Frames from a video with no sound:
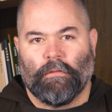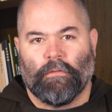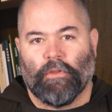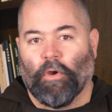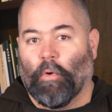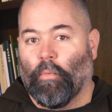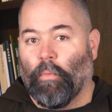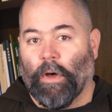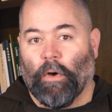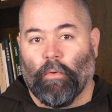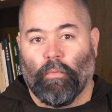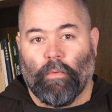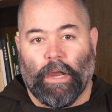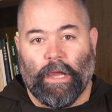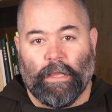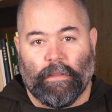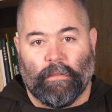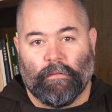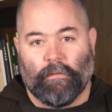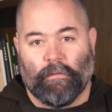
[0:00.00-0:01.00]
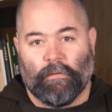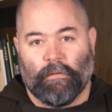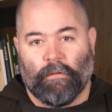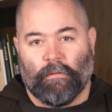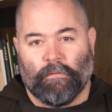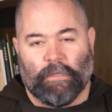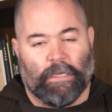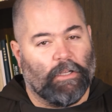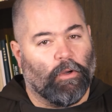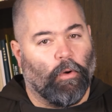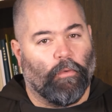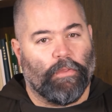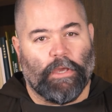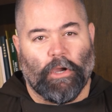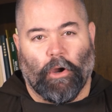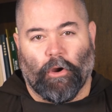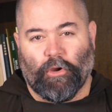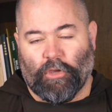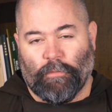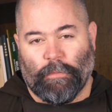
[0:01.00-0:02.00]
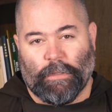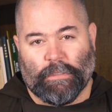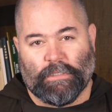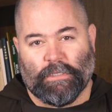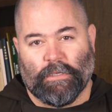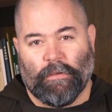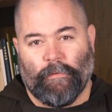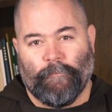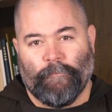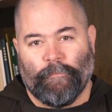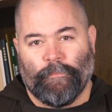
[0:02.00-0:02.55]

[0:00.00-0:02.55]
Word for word: They're well-read. They know the arguments,